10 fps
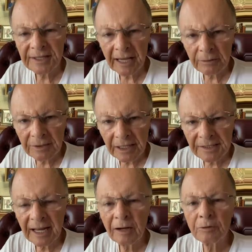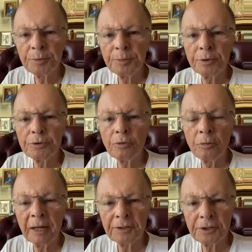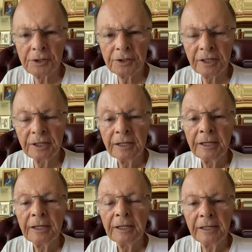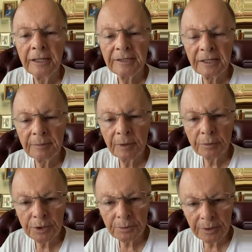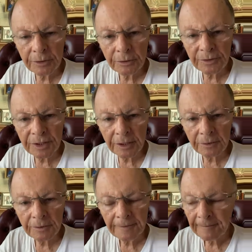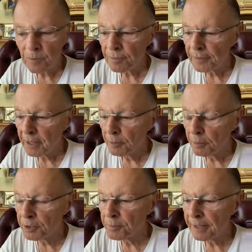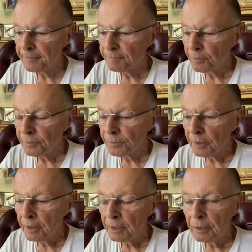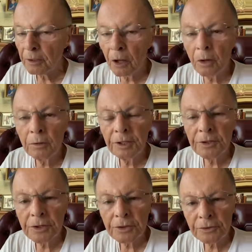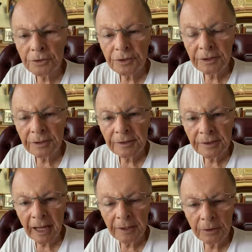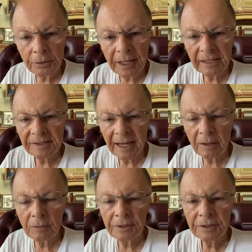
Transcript: Remember when Jesus was baptized by John the Baptist and he received the Holy Spirit? Right after he